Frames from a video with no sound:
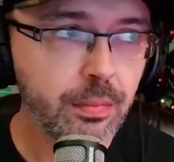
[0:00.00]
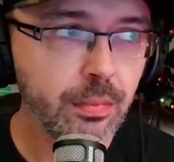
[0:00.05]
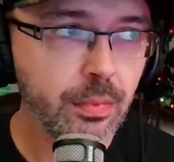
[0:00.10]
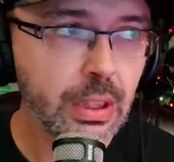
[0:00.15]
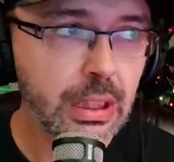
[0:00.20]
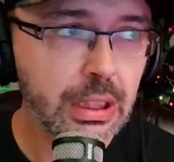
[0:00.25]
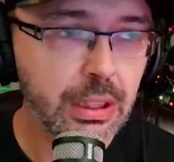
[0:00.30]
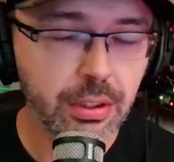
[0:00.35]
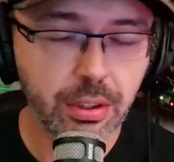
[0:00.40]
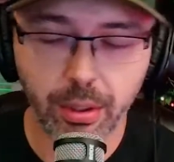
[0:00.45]

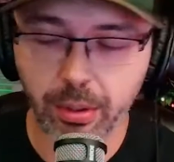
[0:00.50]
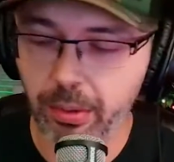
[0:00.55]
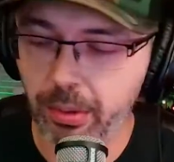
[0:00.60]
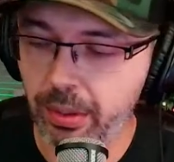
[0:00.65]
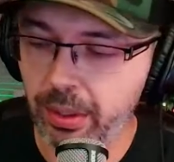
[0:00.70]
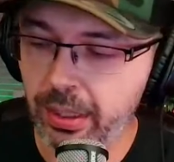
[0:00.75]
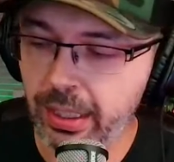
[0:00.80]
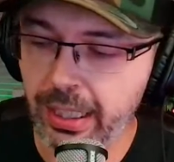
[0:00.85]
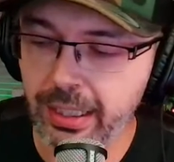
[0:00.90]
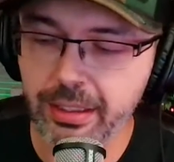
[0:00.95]
So
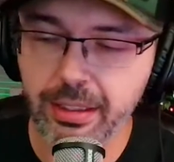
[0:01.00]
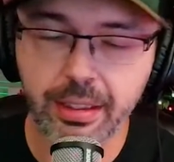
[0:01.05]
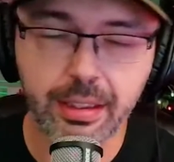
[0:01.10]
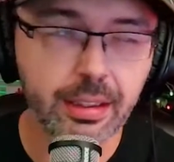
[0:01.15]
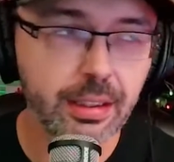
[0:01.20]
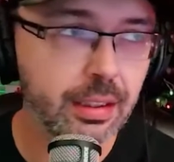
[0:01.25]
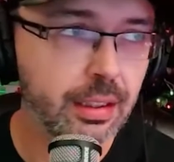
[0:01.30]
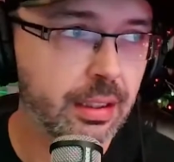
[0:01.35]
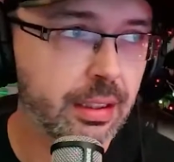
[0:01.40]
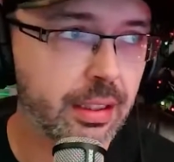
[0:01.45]

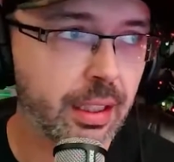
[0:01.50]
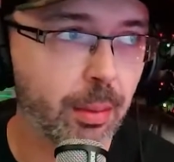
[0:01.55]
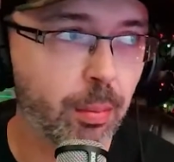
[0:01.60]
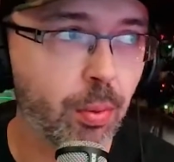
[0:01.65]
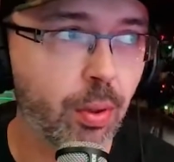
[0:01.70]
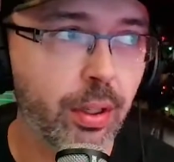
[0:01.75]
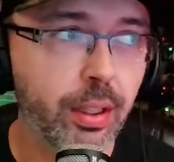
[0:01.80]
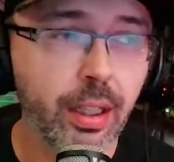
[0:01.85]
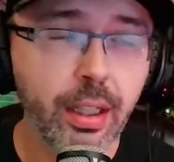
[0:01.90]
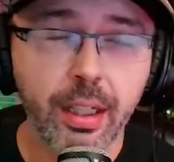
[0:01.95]
that's step
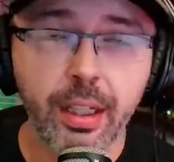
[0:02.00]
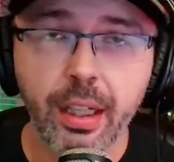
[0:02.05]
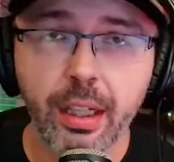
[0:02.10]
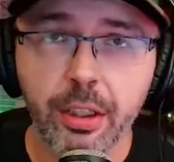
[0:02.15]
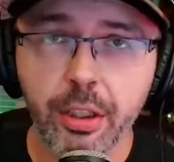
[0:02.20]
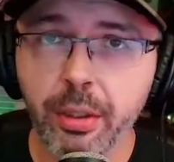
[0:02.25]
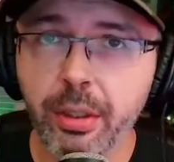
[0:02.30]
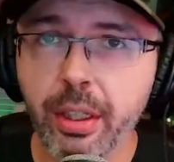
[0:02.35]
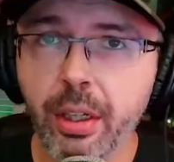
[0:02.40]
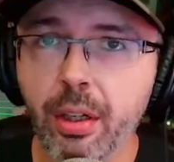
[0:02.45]
one.
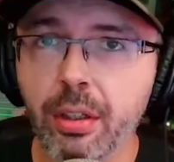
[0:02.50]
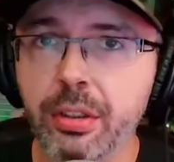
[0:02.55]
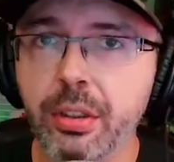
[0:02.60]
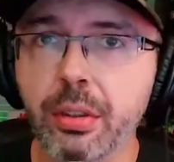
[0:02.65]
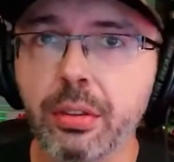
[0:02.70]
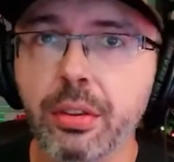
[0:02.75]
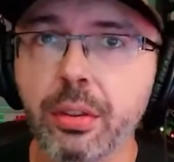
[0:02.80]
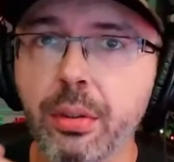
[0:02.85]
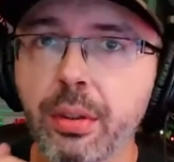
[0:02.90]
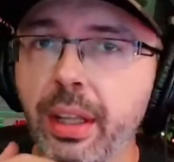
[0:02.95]
You can
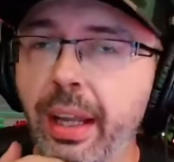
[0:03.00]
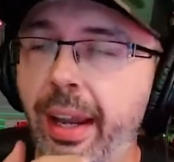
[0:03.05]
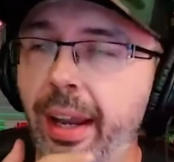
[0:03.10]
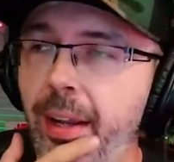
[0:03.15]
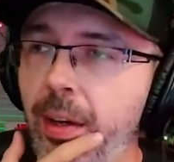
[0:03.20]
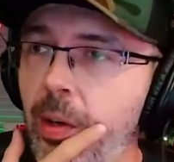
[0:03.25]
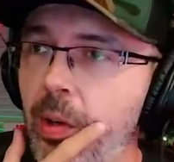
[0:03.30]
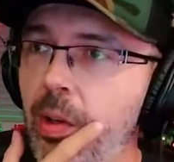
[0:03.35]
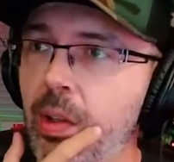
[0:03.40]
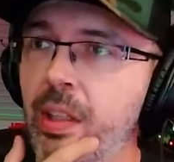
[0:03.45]
also do
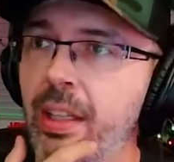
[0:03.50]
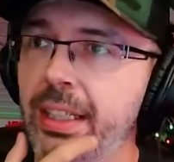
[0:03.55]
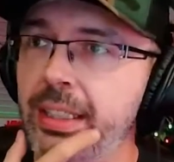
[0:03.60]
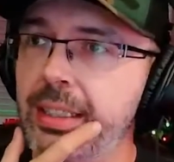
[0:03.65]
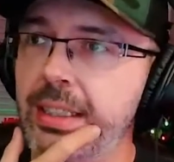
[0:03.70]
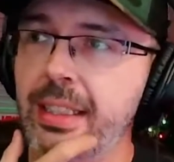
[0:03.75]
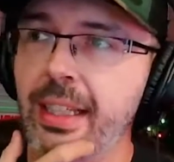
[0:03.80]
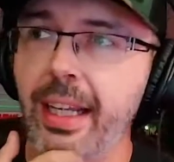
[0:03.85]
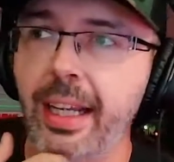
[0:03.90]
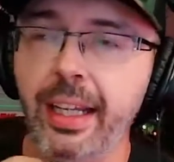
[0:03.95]
that. Let's
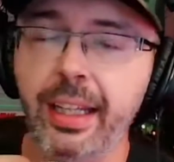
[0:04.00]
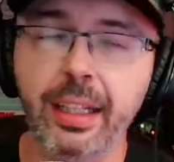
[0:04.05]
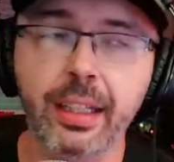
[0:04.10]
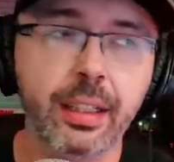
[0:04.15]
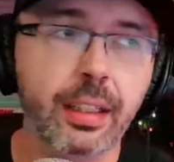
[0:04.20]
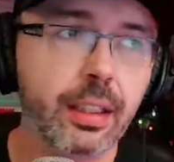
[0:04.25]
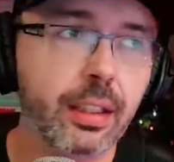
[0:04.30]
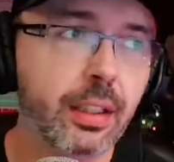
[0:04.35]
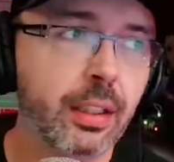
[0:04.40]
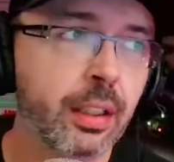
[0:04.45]

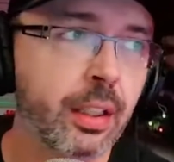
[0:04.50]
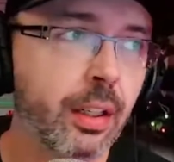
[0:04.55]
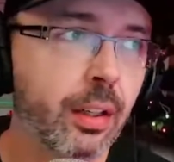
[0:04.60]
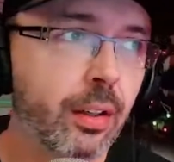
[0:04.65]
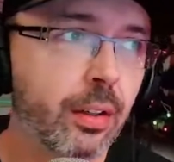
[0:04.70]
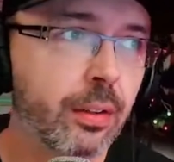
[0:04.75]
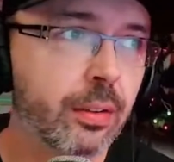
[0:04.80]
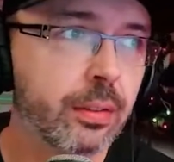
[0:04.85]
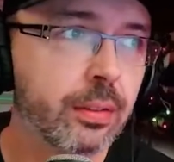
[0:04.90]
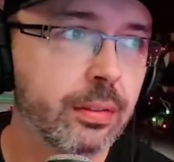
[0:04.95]
say,
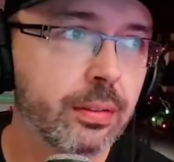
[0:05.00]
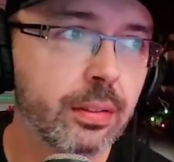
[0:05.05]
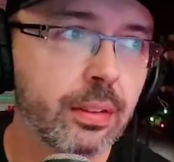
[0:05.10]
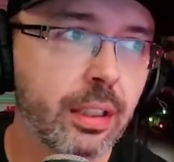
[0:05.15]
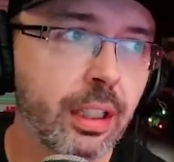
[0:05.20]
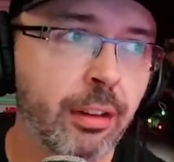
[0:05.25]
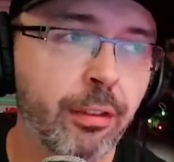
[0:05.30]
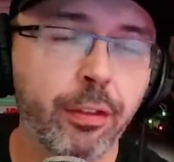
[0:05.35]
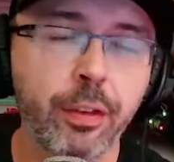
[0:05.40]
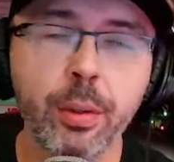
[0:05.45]

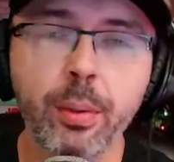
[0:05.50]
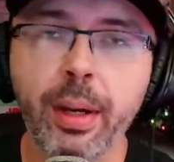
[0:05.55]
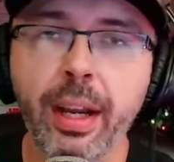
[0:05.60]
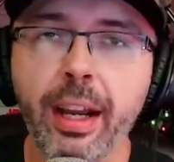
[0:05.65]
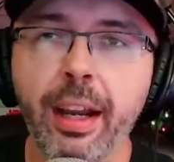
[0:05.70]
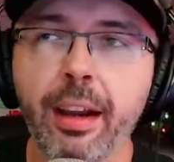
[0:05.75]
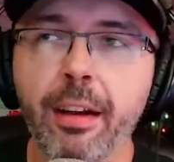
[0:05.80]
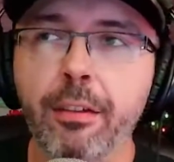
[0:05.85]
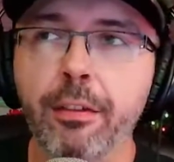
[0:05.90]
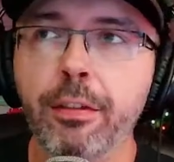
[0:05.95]
if you
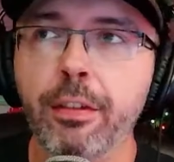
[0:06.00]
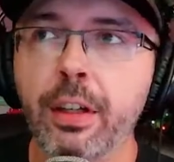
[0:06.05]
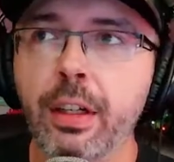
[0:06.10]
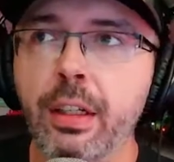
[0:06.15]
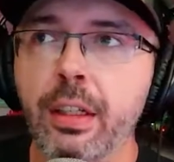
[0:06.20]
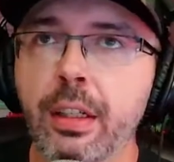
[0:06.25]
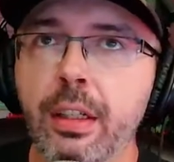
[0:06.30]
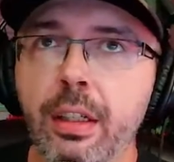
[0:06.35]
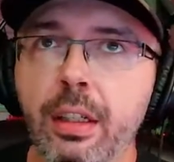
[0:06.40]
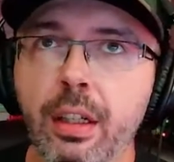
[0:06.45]
have
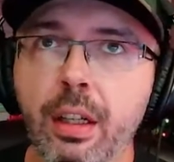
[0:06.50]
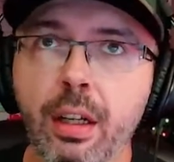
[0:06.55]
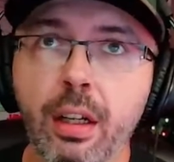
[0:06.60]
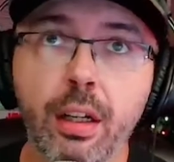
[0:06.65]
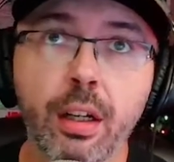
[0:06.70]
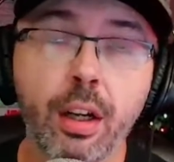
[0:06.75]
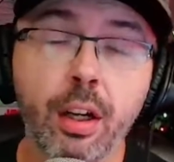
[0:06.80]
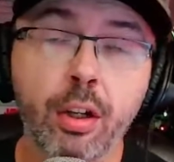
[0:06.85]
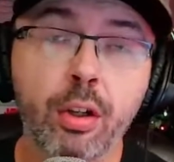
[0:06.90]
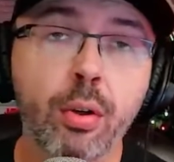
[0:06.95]

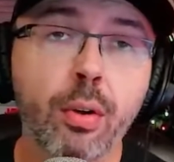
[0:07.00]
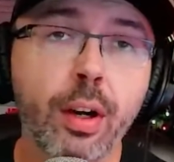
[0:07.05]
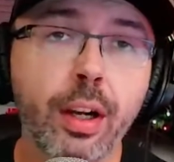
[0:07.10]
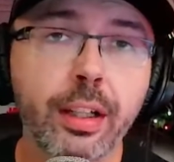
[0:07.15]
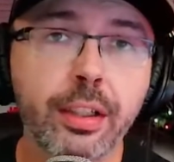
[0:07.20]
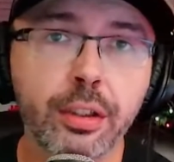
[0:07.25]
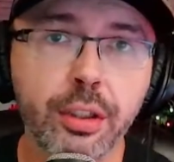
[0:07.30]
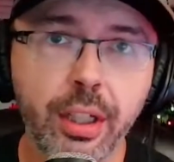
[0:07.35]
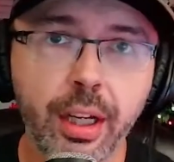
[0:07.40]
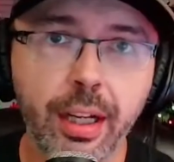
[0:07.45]
a
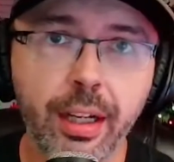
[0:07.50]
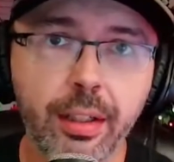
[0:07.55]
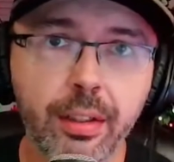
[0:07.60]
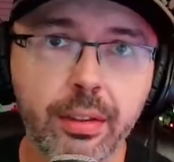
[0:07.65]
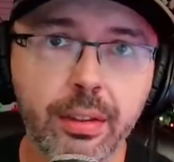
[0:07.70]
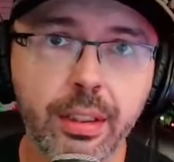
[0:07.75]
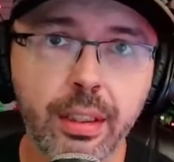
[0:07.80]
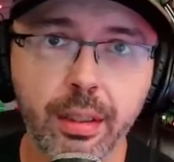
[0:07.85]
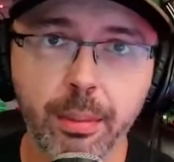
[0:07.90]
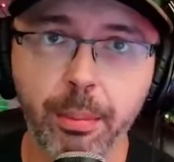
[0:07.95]
crying
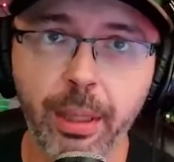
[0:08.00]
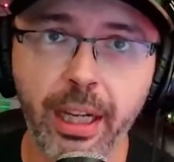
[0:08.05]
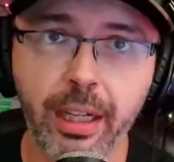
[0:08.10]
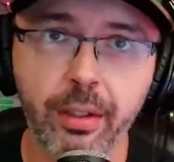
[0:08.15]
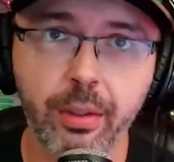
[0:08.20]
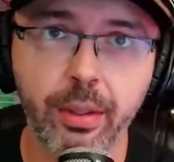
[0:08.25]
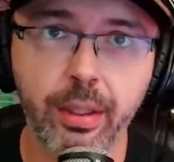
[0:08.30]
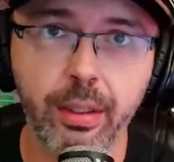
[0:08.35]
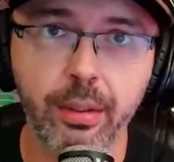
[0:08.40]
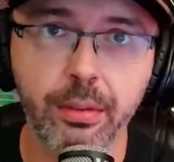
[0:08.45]
child in the
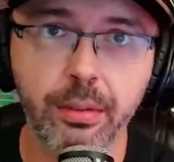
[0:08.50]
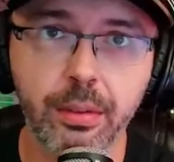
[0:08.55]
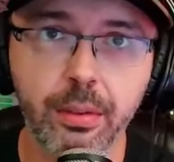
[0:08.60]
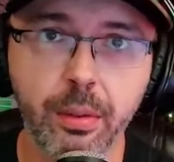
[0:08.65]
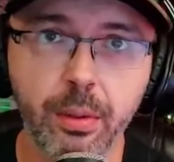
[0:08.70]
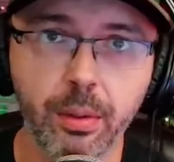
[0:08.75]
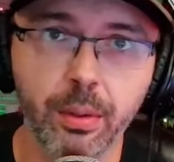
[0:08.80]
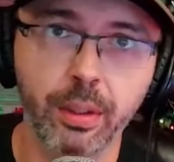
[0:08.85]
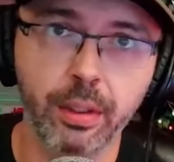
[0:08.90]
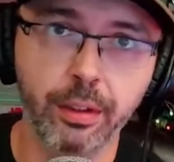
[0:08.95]
background,
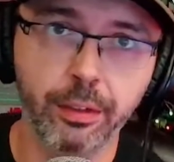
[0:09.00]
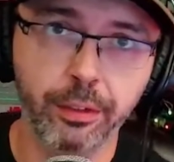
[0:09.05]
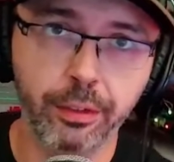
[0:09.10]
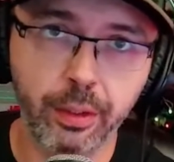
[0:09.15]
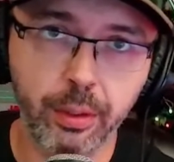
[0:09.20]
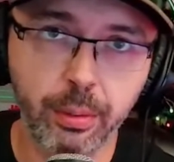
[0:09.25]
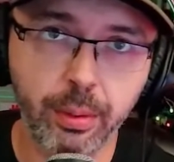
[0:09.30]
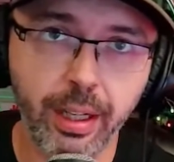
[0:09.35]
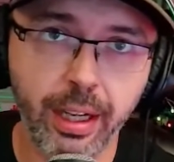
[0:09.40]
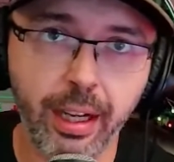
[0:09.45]
or if
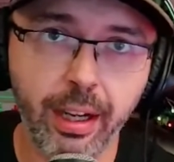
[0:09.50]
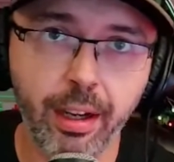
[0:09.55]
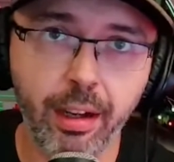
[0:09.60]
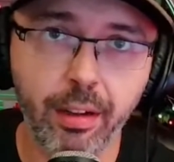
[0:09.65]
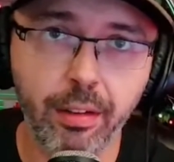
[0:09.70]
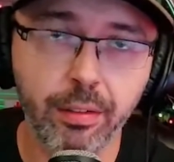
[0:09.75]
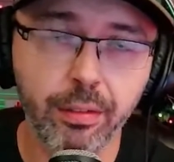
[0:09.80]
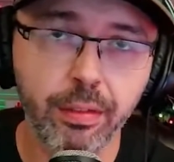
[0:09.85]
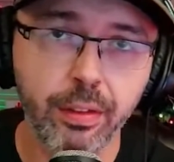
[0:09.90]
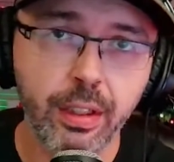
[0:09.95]
you
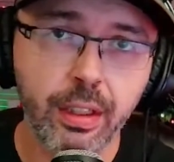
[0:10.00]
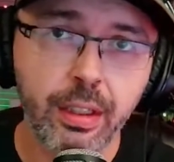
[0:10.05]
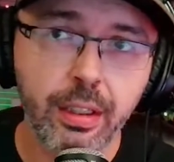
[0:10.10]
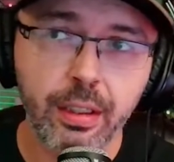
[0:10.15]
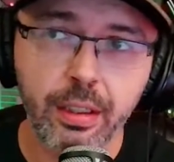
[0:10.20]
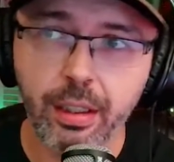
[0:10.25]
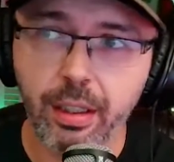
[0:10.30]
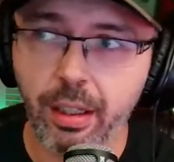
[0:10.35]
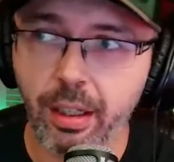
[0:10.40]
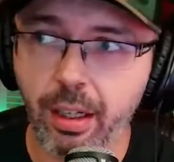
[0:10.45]
have
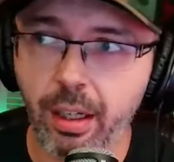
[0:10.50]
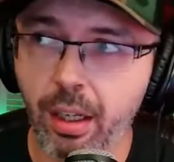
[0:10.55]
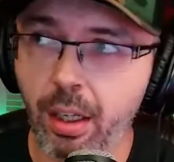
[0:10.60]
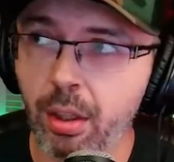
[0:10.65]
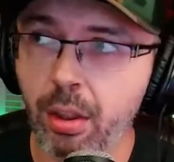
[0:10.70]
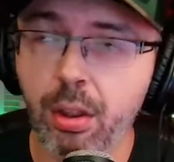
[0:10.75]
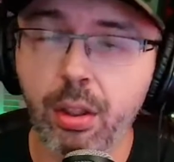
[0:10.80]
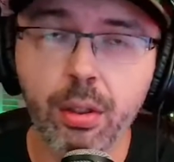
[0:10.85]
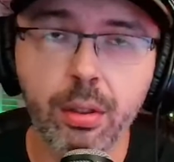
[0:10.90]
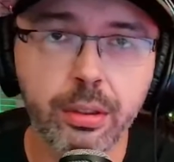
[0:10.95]
a
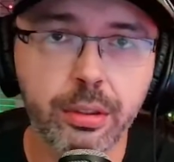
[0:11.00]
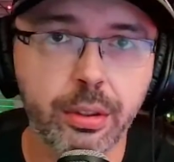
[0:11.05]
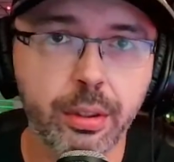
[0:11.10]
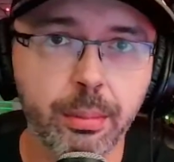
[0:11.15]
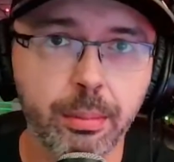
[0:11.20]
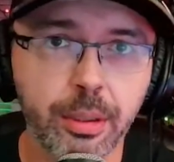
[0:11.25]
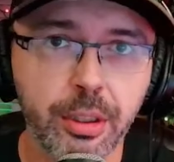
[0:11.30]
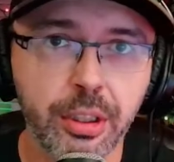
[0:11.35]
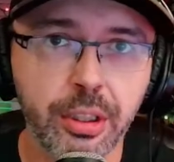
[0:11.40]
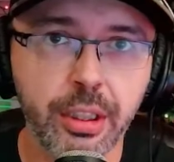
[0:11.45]
laundry
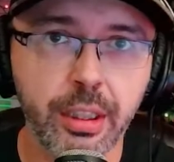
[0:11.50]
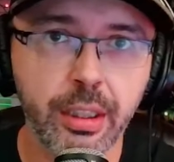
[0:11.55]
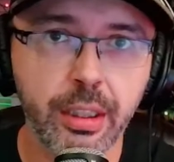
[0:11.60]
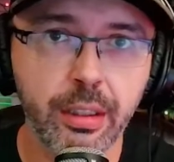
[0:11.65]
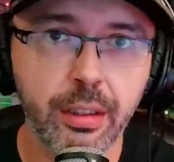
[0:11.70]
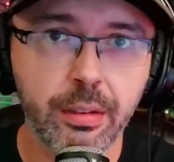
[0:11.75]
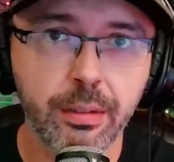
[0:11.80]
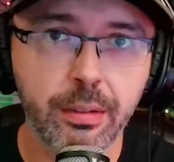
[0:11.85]
machine.